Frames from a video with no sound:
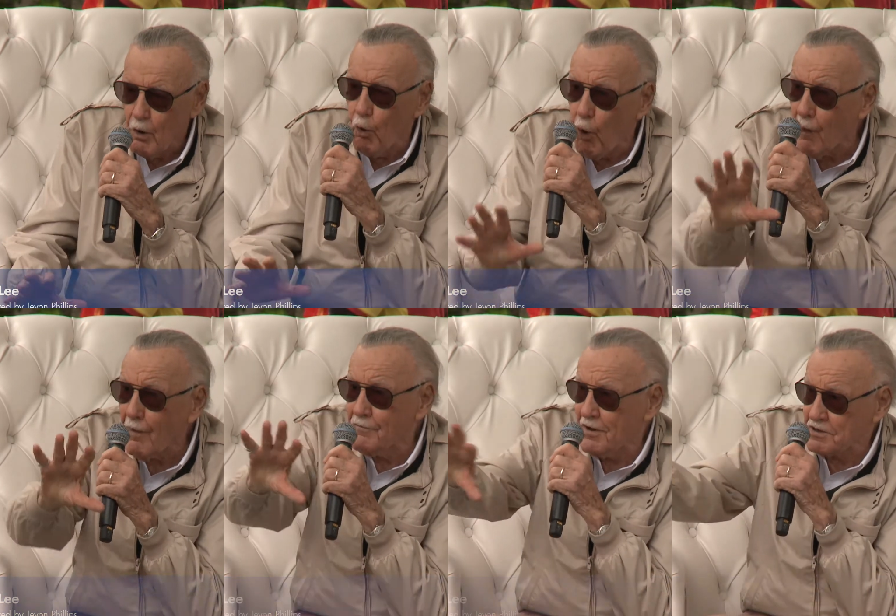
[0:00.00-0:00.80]
All
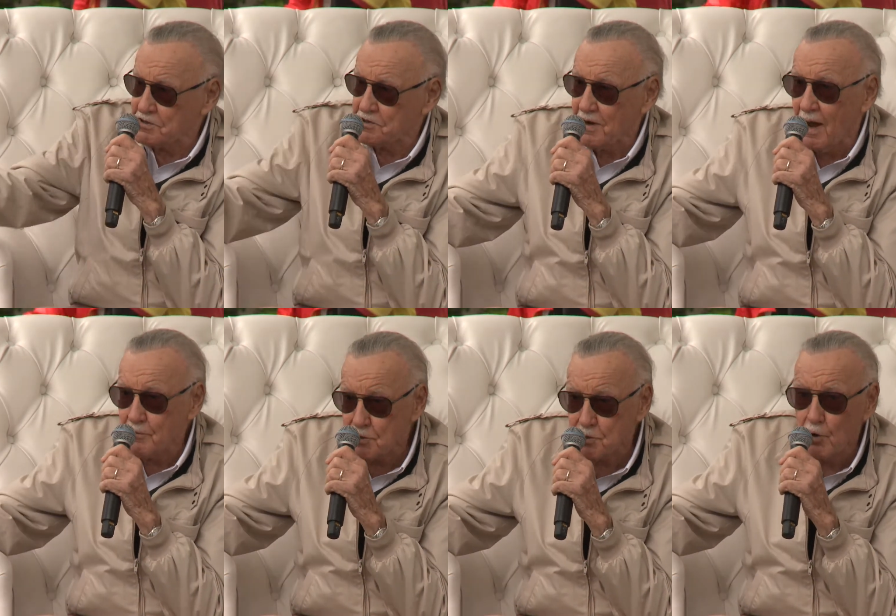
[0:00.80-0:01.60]
of us, I'm
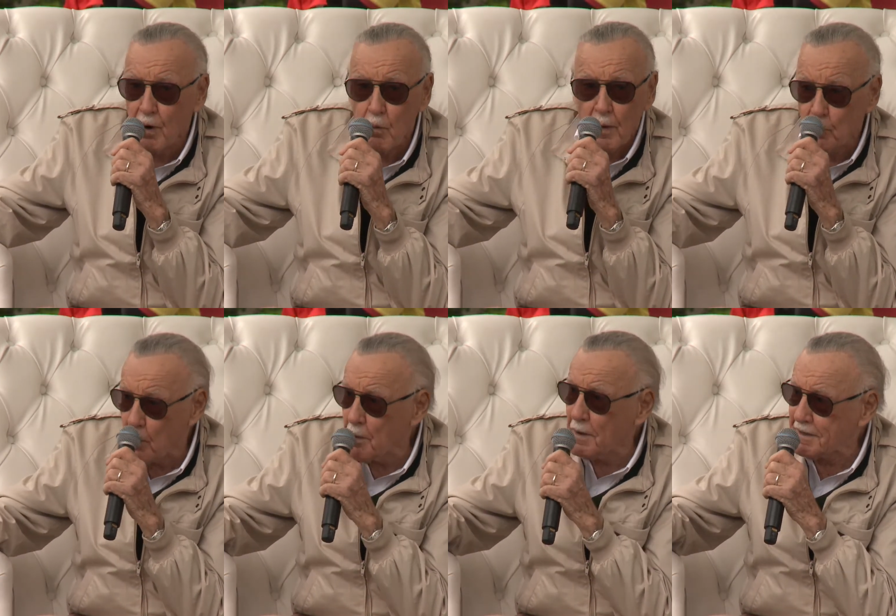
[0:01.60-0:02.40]
sure, when
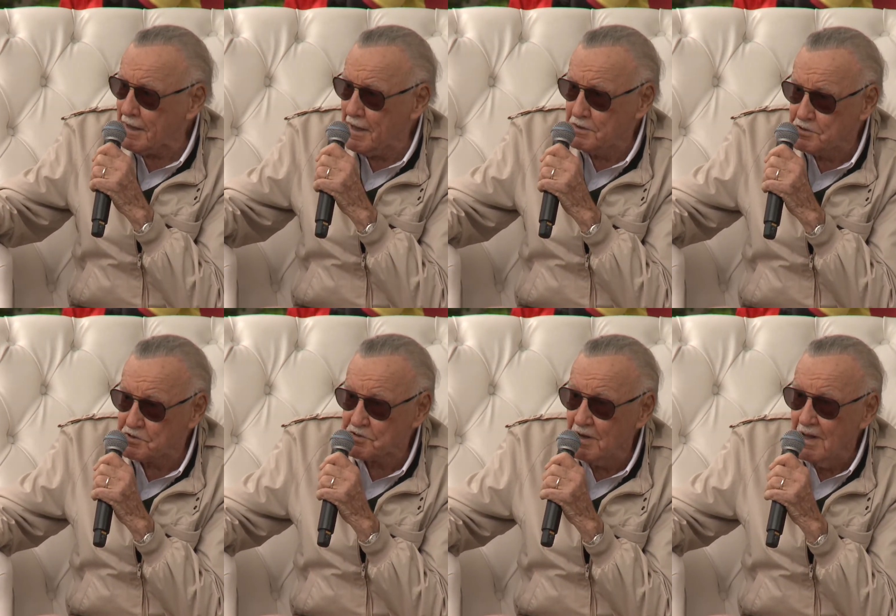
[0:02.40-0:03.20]
we were
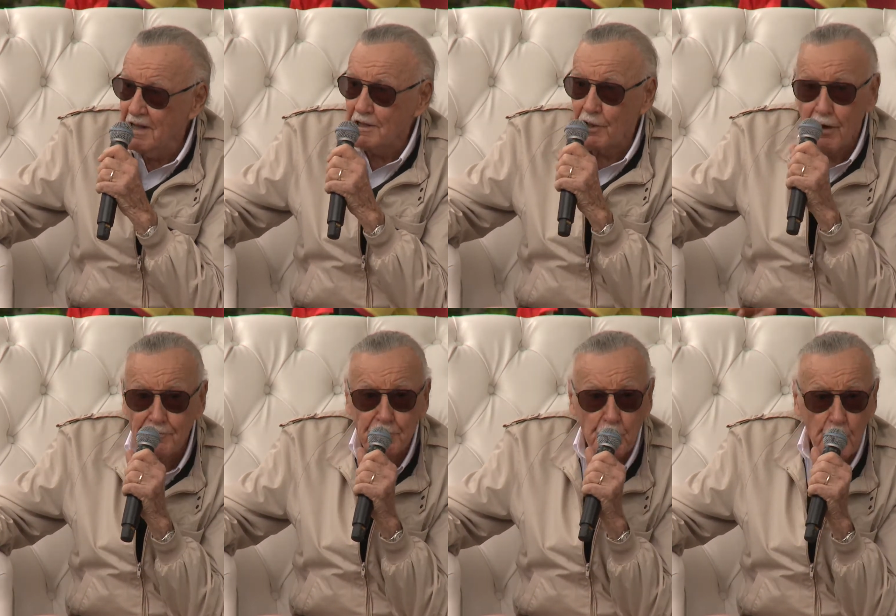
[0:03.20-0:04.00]
kids,
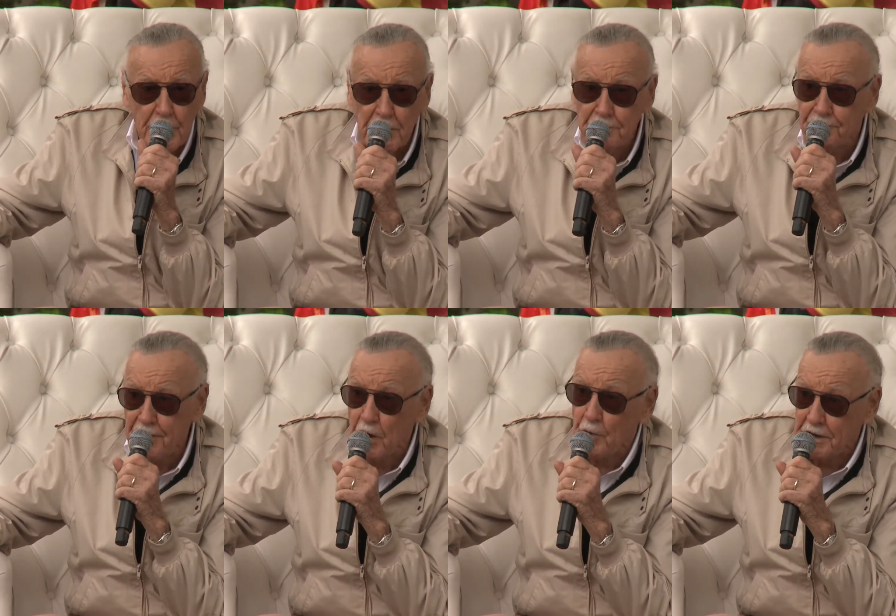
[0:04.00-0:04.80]
loved to read
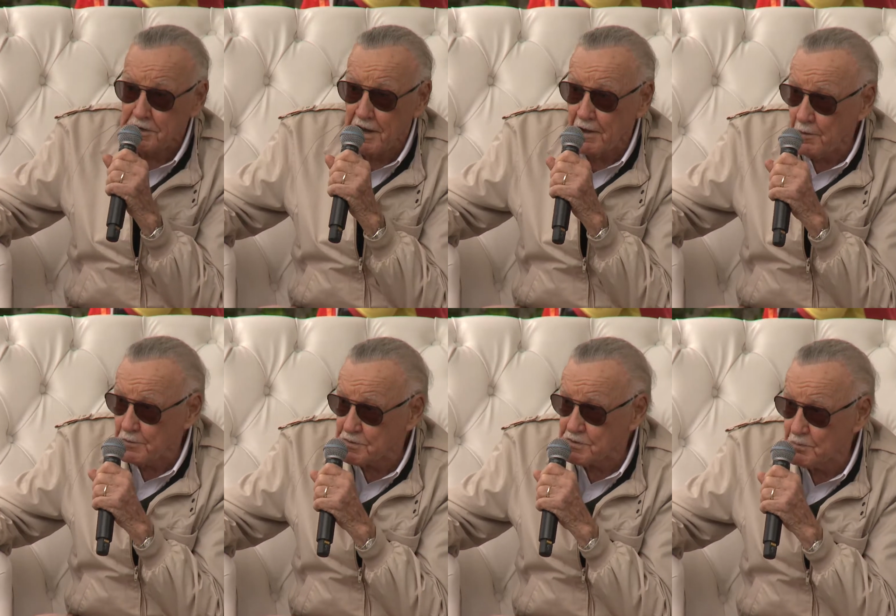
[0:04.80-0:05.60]
fairy
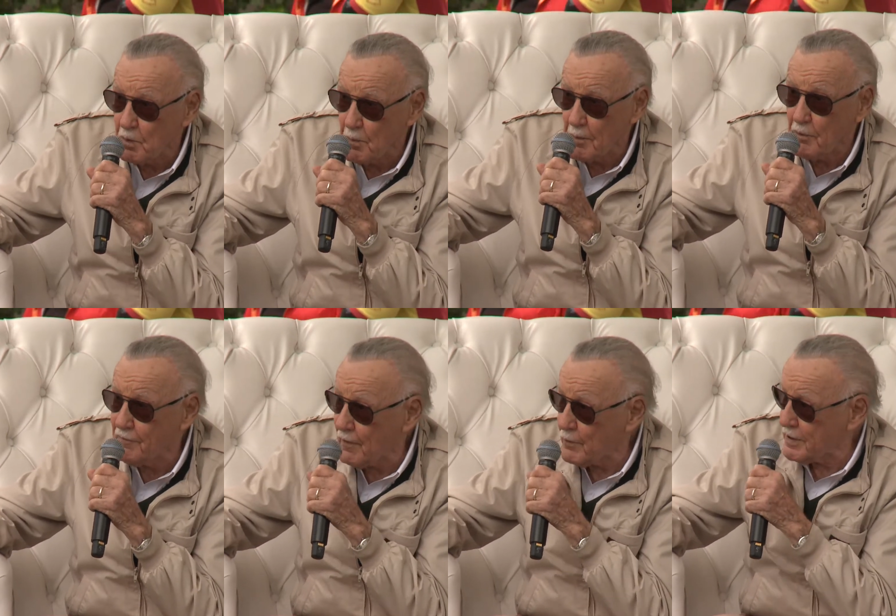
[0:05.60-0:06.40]
tales when we were
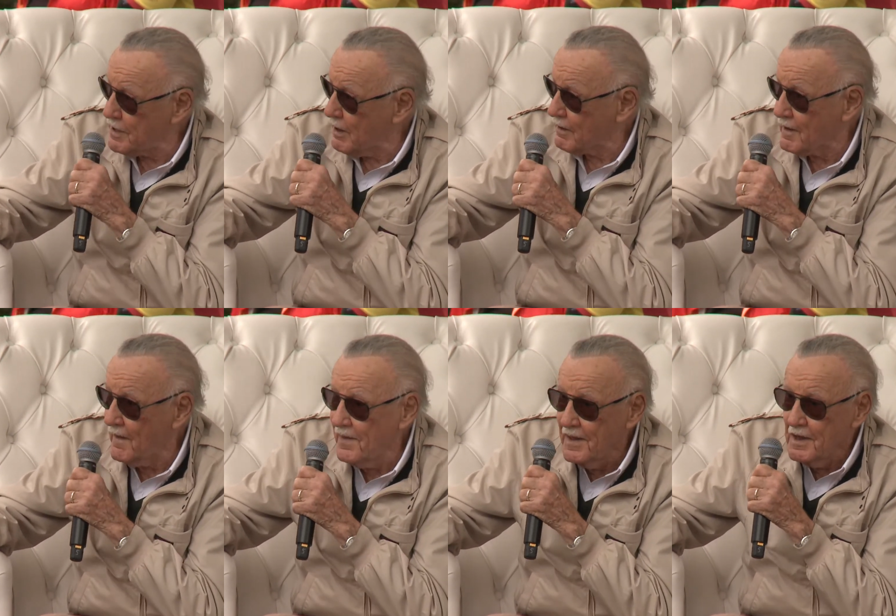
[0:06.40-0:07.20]
very young.
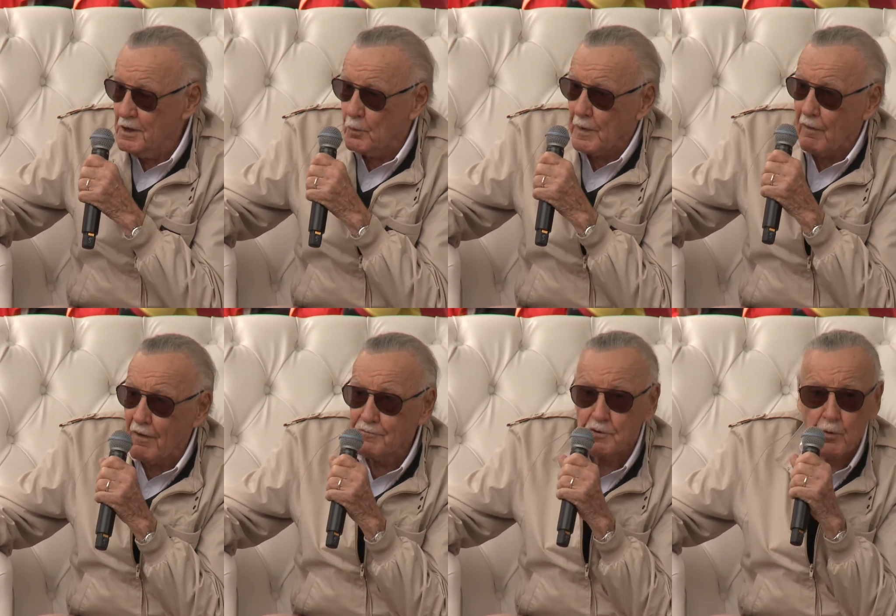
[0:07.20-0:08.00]
We
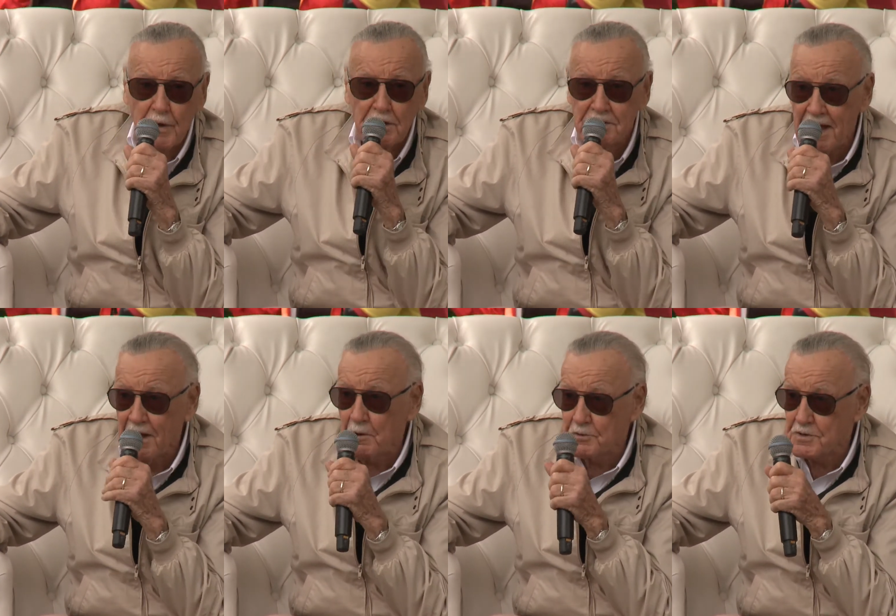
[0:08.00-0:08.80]
loved to read
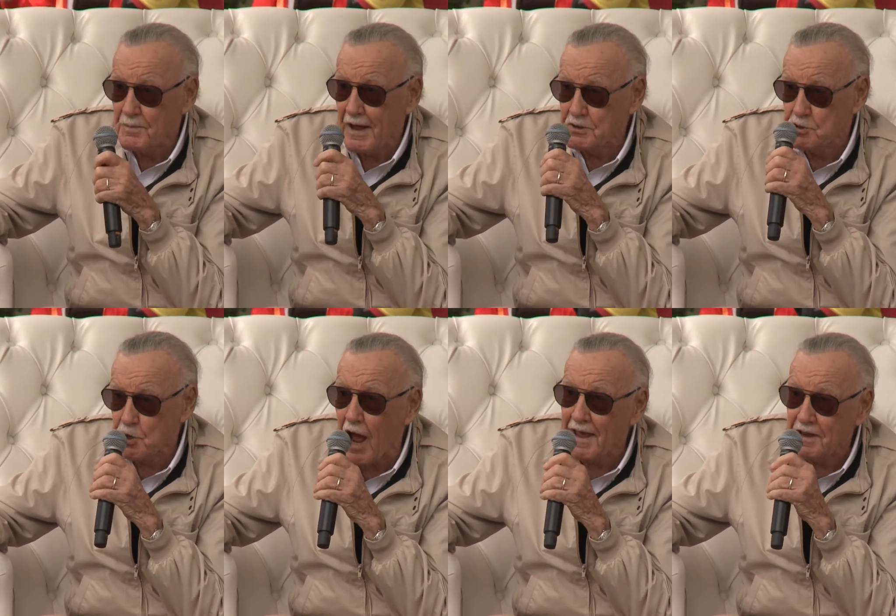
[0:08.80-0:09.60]
tales about
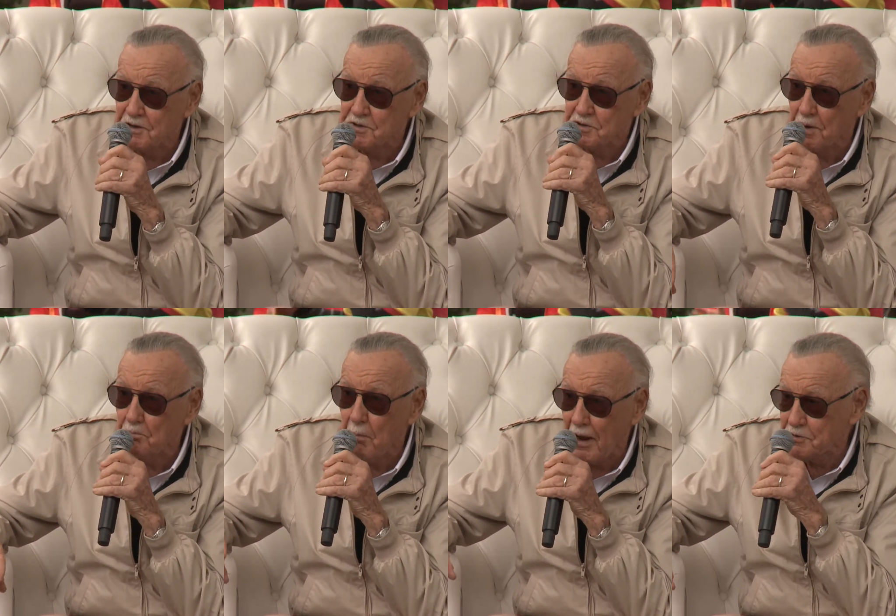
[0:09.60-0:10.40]
giants
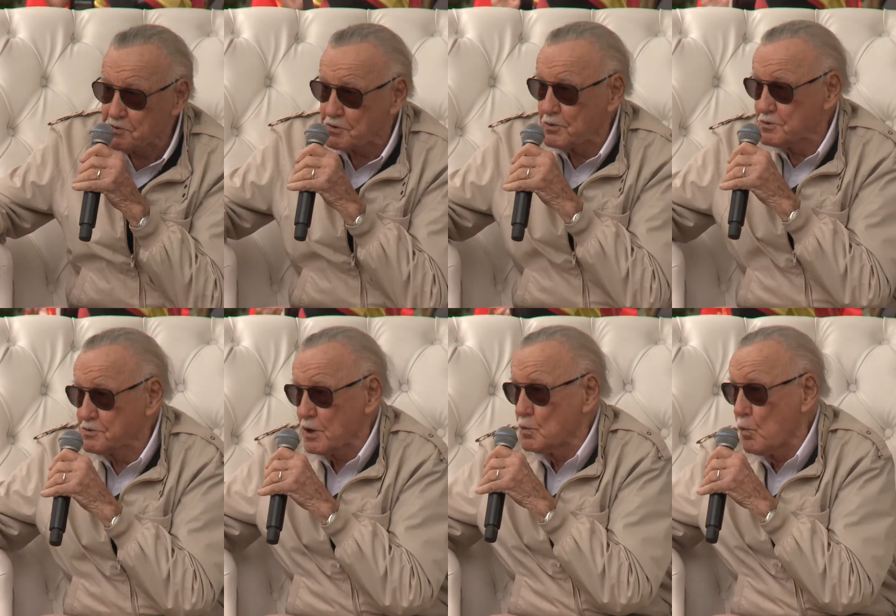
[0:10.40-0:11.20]
and
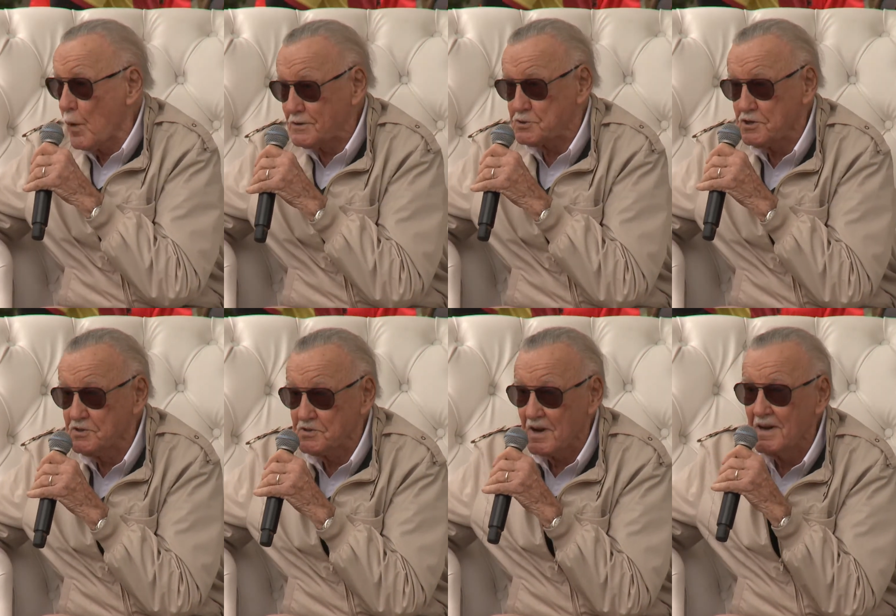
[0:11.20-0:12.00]
monsters and
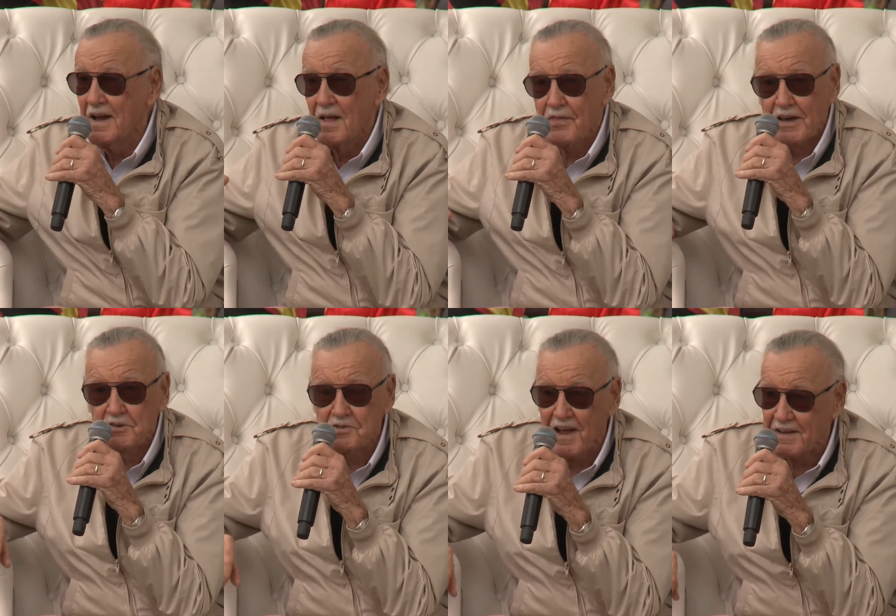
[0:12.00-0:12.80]
witches and
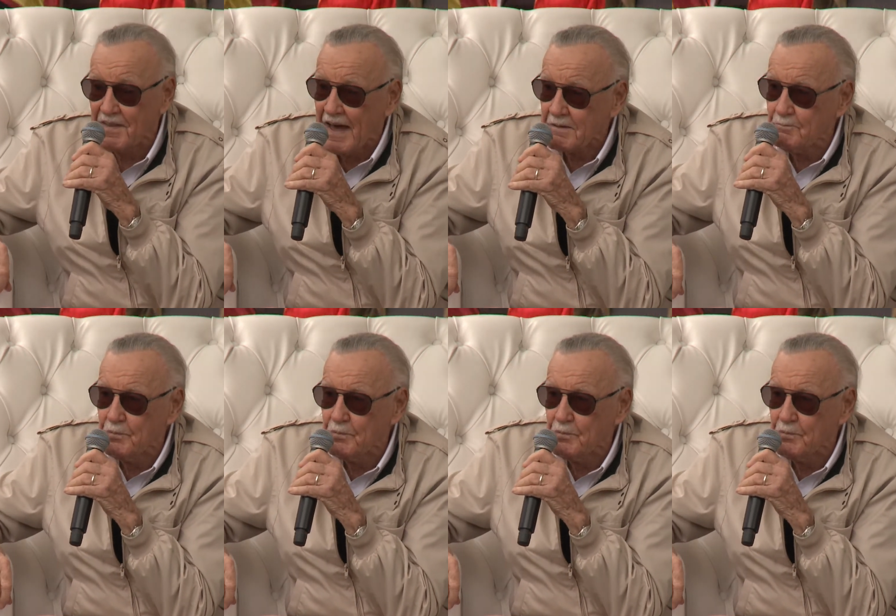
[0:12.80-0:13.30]
things like that.